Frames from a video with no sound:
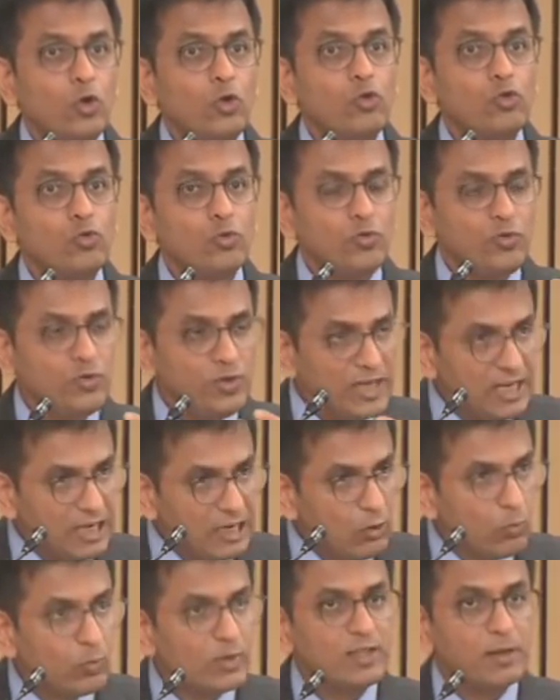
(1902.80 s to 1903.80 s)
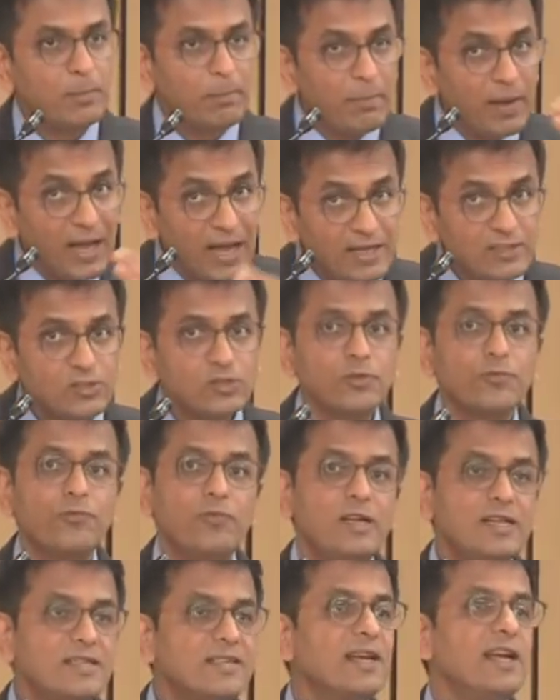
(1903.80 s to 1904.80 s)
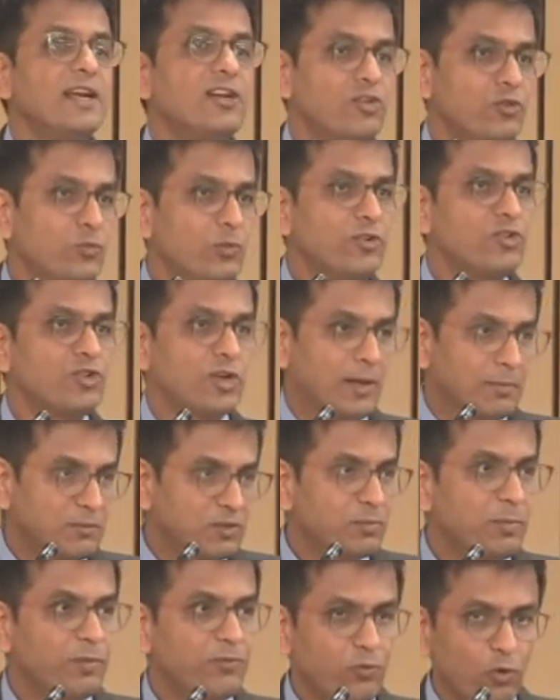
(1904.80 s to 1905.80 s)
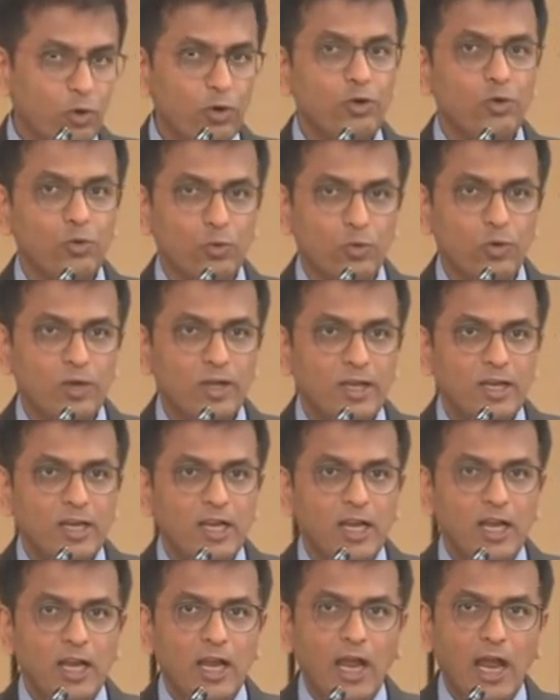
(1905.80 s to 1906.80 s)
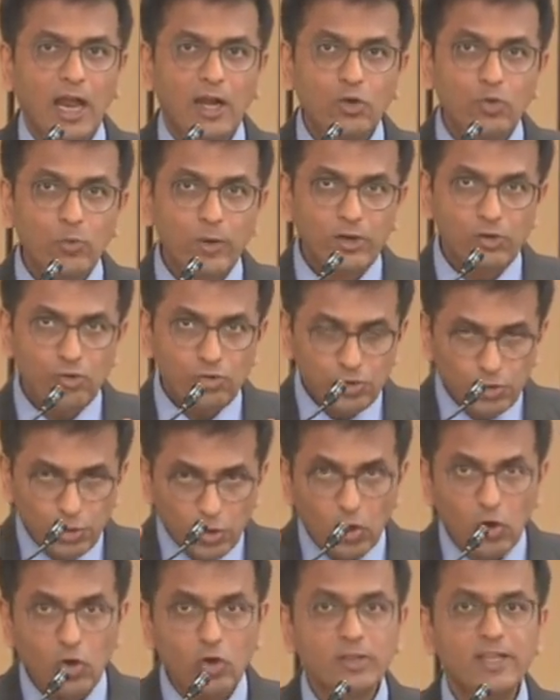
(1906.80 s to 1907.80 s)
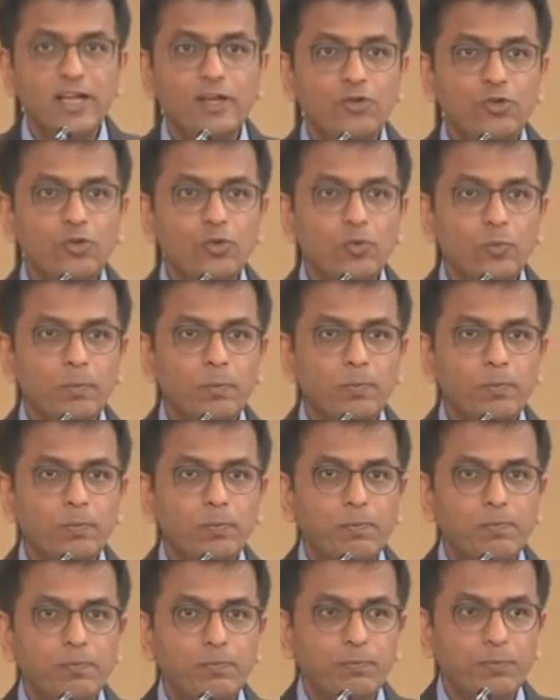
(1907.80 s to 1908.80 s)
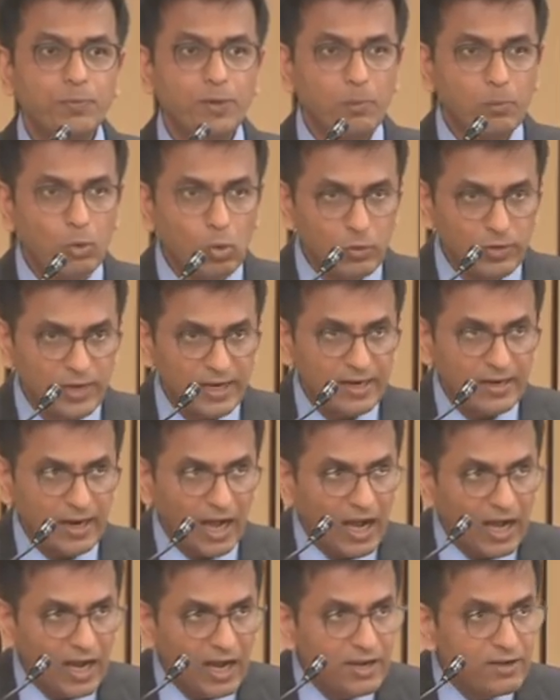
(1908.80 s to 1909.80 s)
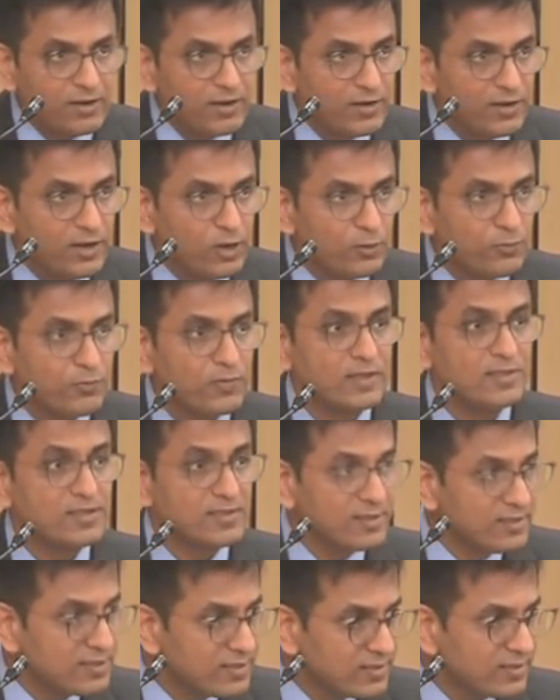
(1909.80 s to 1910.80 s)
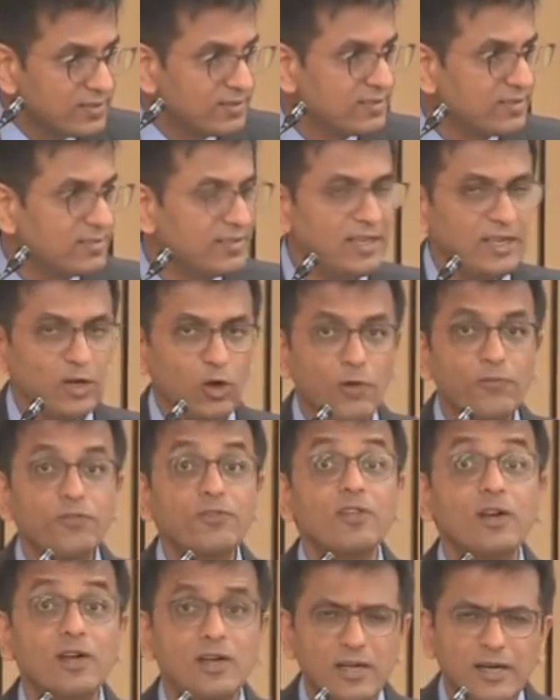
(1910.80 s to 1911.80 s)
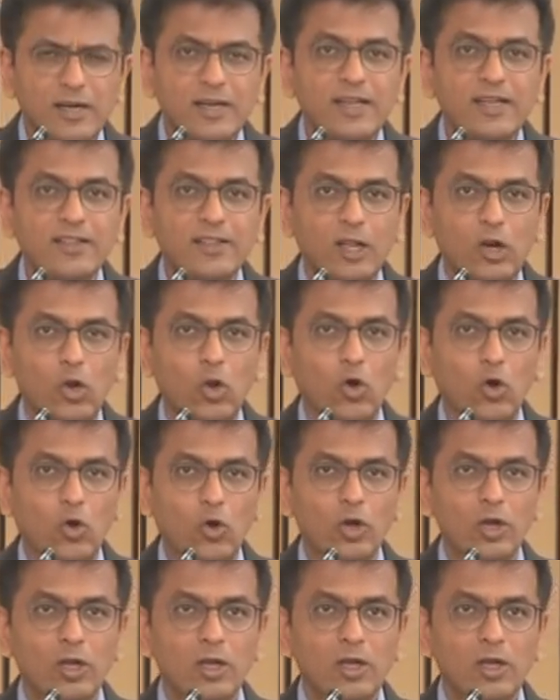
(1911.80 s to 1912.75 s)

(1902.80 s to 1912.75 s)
to deal with the mass of litigation which comes before you and to ensure that you promote a high degree of consistency, of certainty in the law,